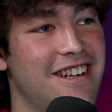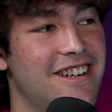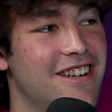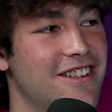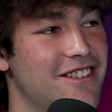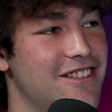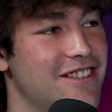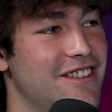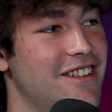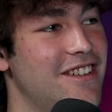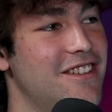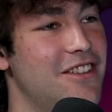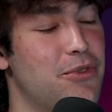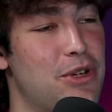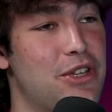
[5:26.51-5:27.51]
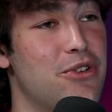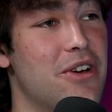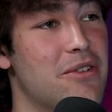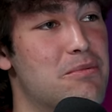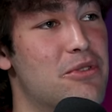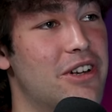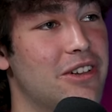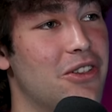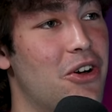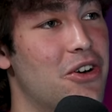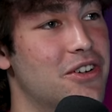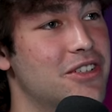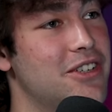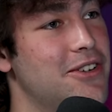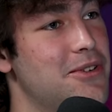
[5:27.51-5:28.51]
because we do have a pretty
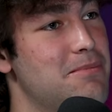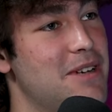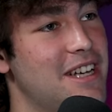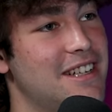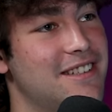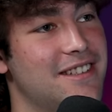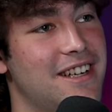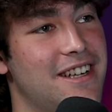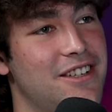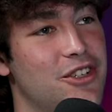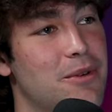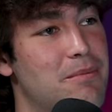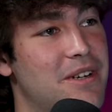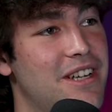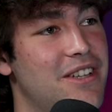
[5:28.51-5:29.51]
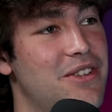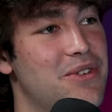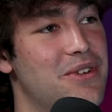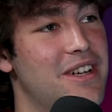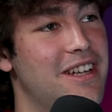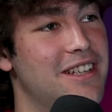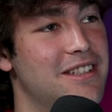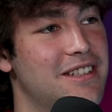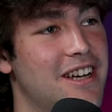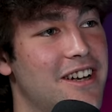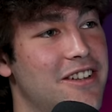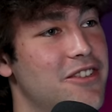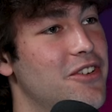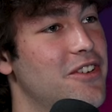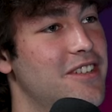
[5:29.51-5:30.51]
large code base and jumping into it is
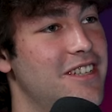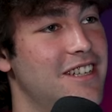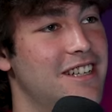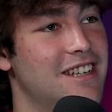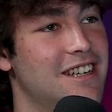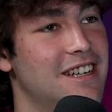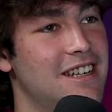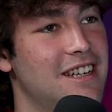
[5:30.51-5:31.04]
kind of daunting.